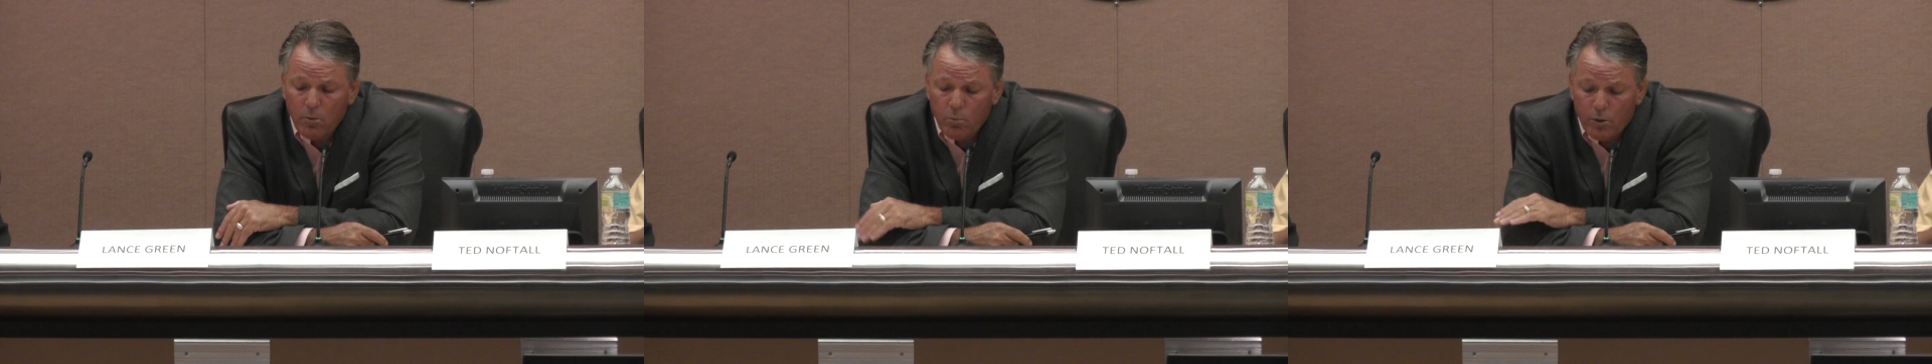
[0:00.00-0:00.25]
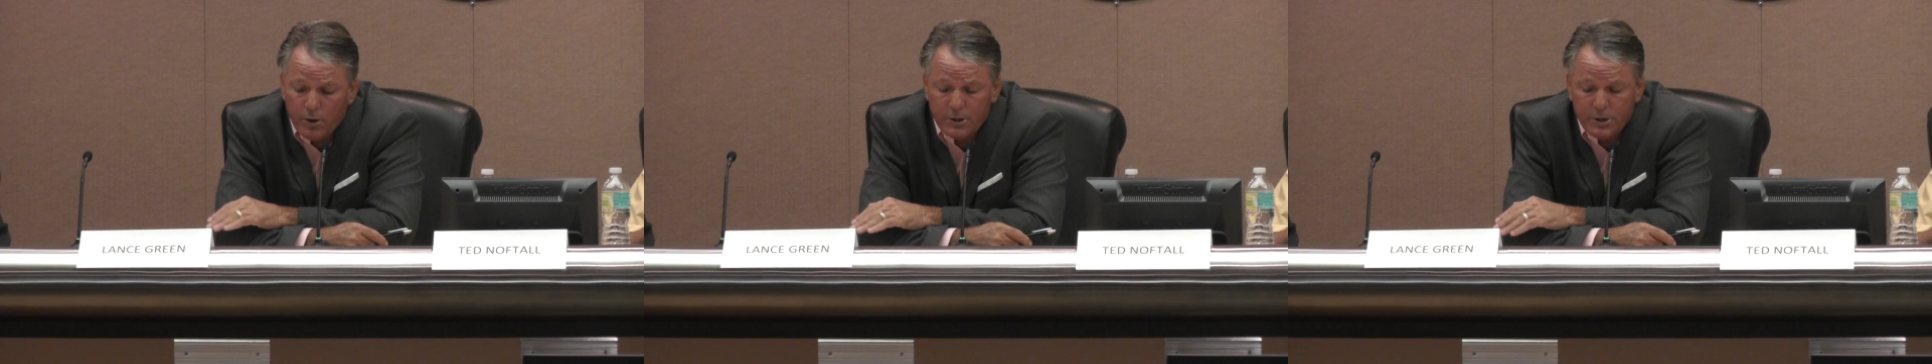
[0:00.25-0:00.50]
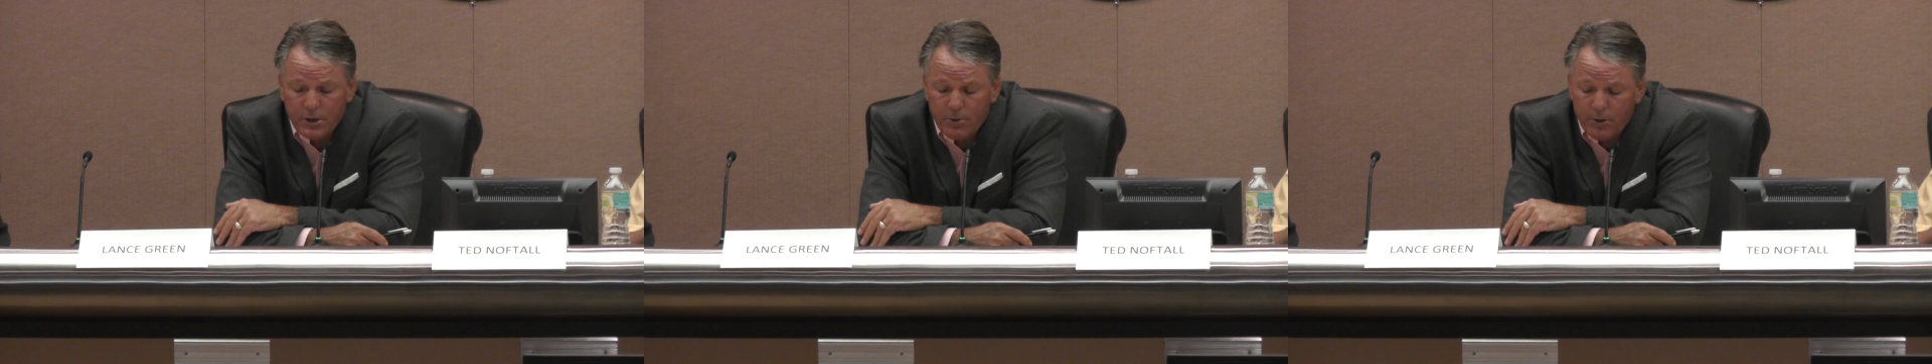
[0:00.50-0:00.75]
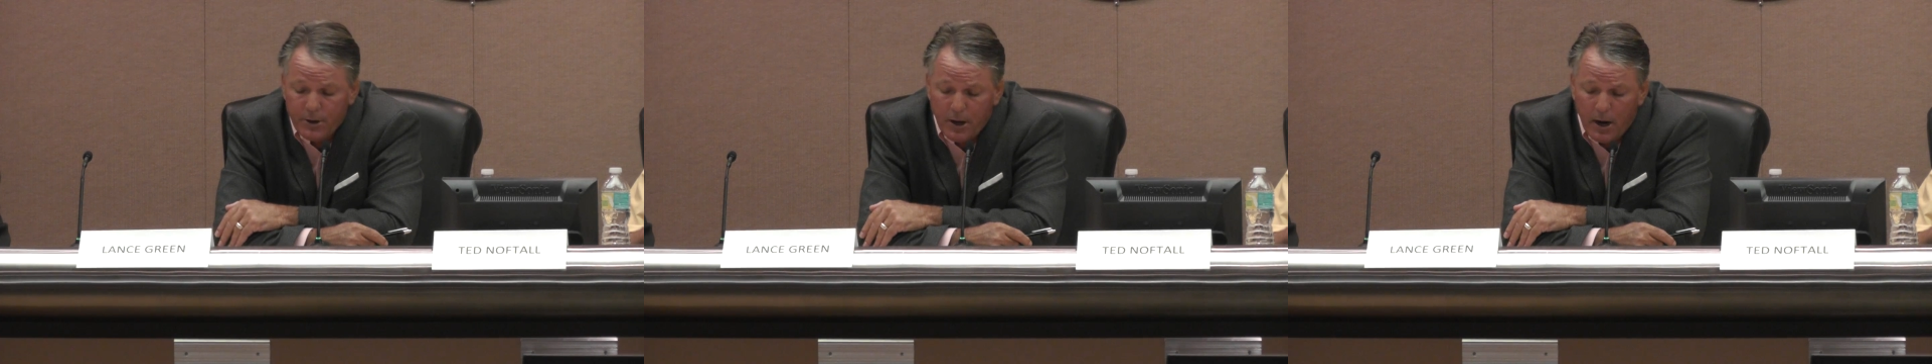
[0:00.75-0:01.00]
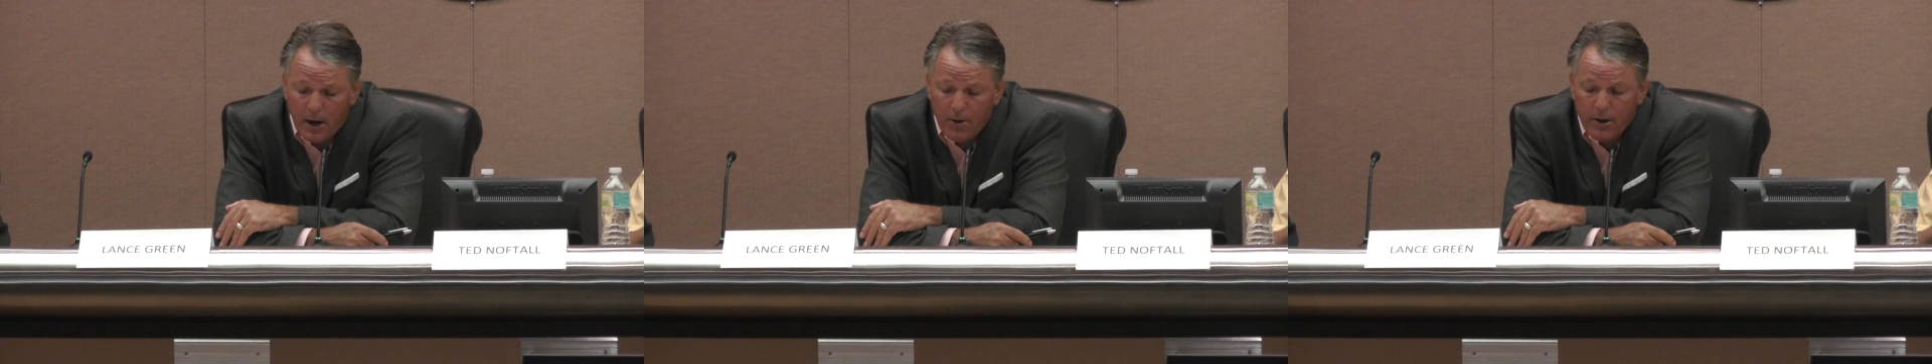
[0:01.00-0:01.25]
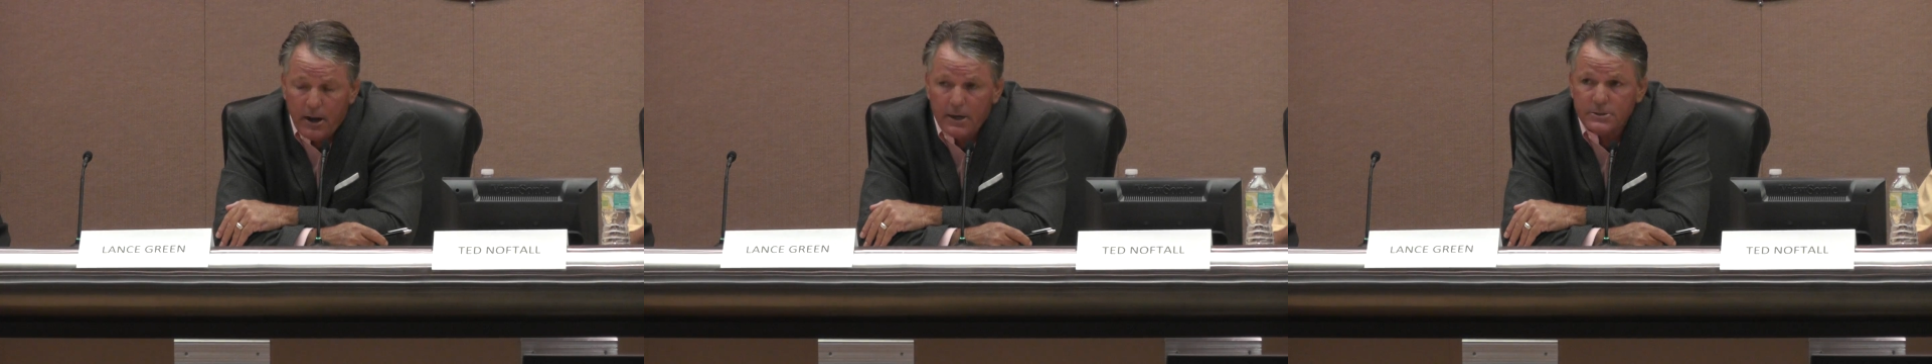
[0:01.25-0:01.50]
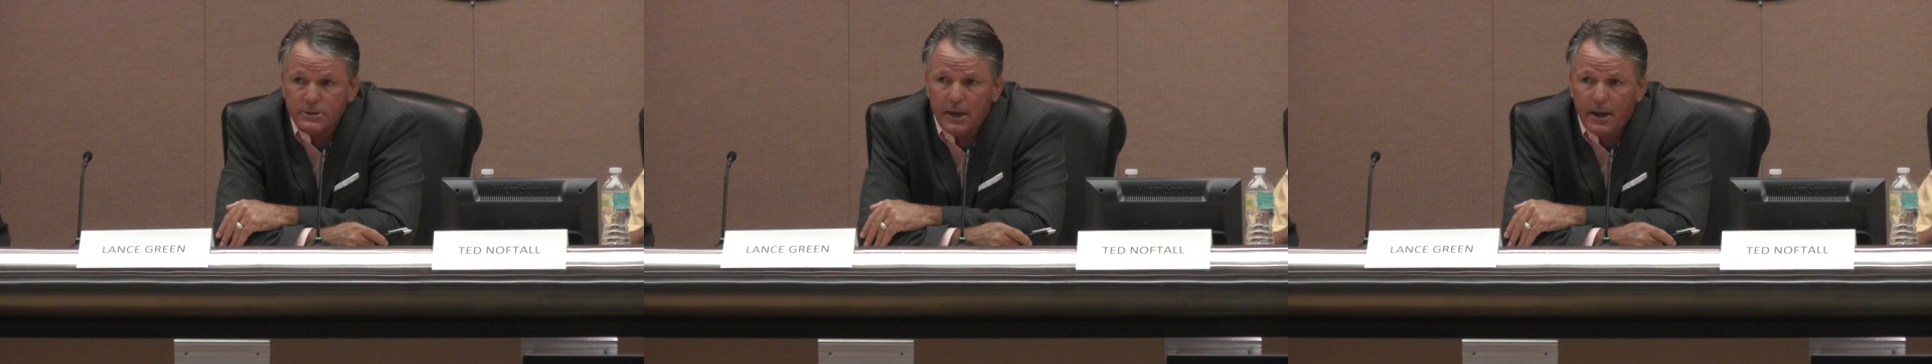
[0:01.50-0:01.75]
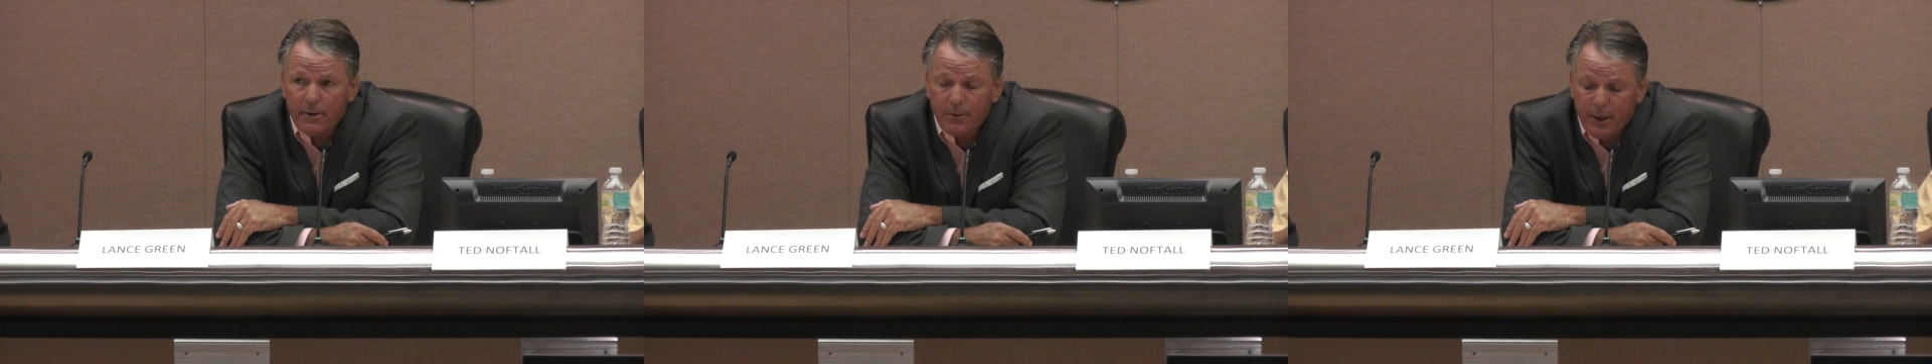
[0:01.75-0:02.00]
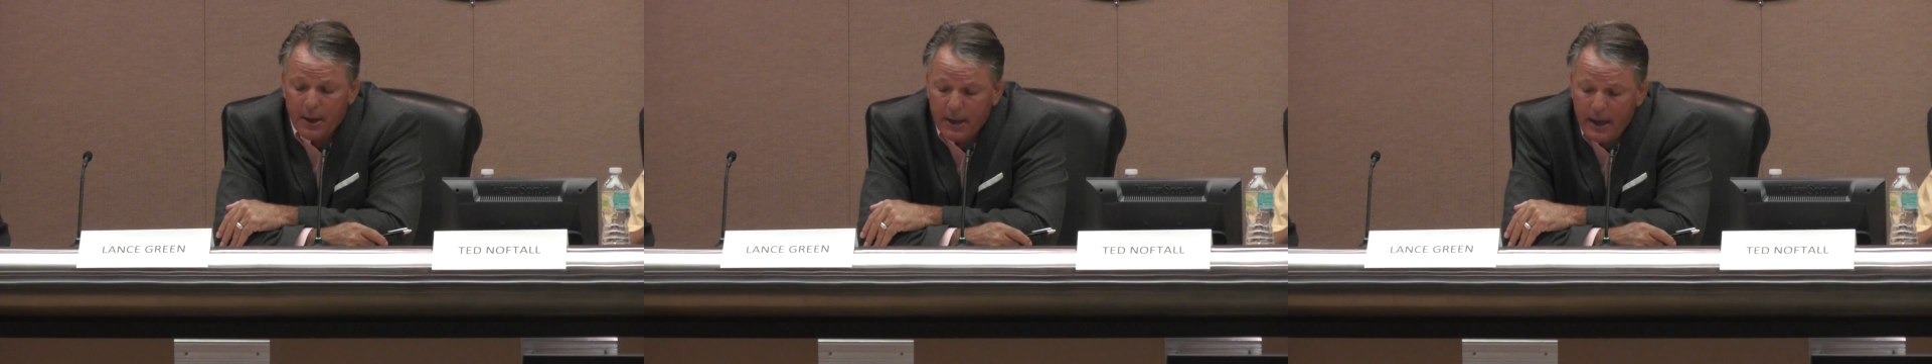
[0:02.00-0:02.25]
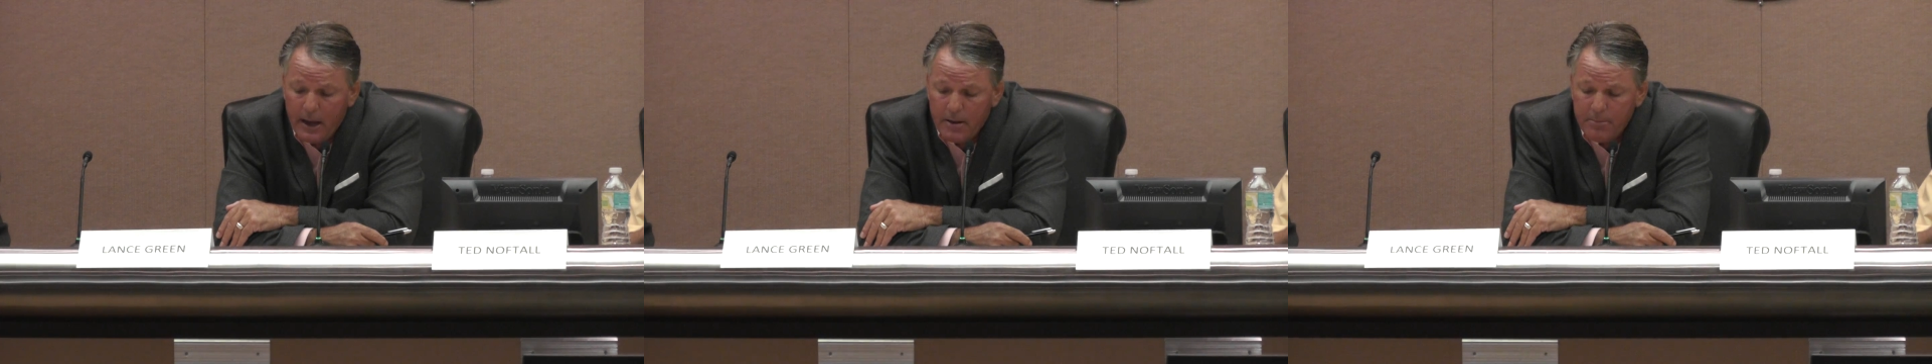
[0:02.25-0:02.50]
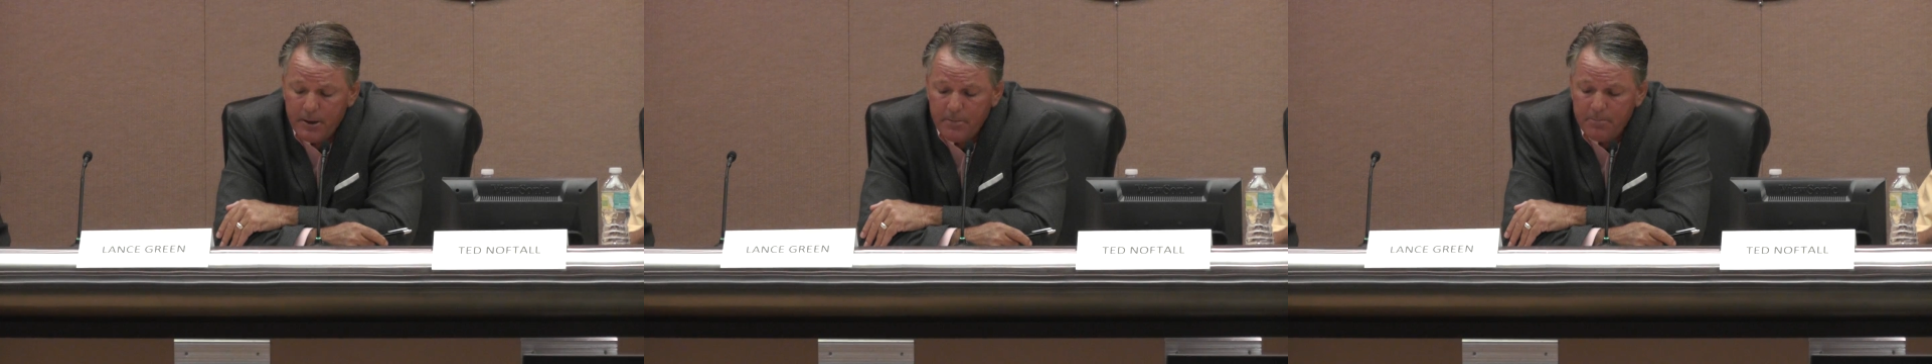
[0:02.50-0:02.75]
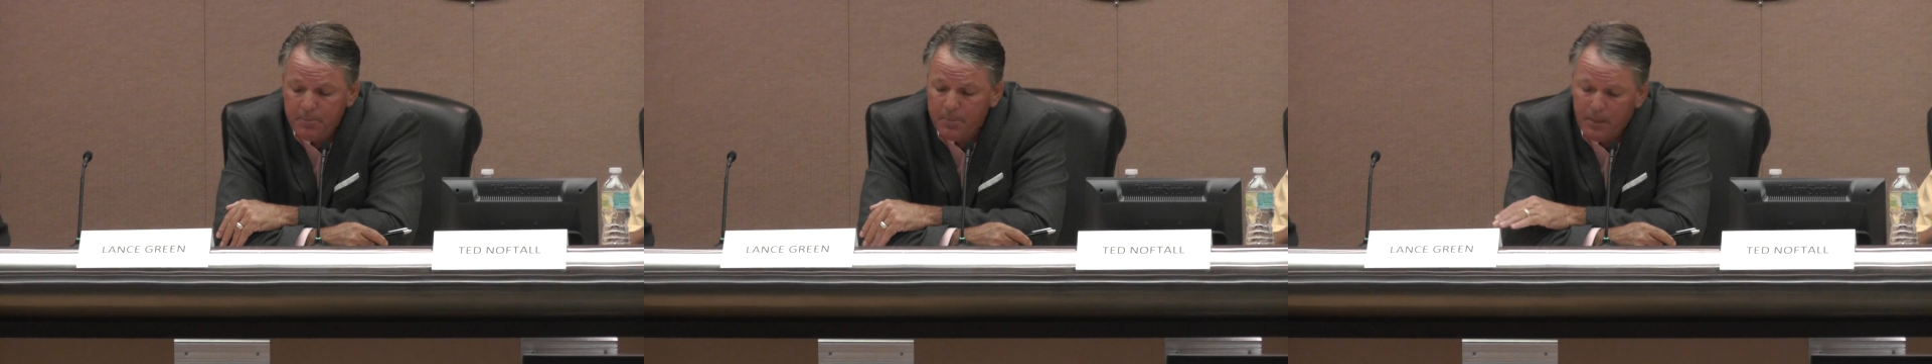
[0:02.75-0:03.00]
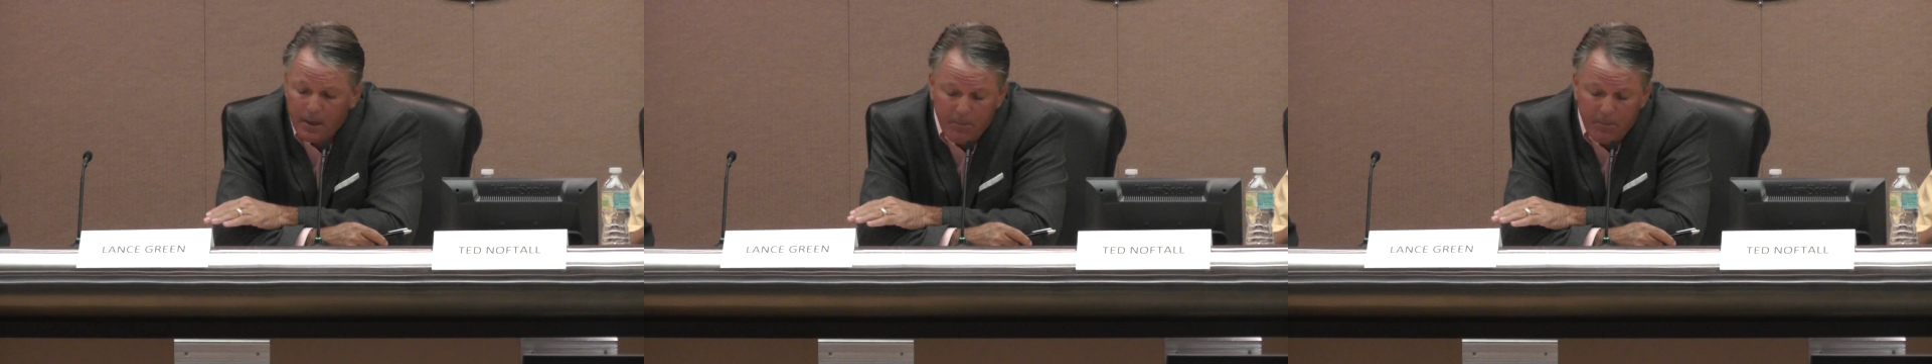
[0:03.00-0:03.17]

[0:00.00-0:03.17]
We're continuing to hire guys out of the academy. They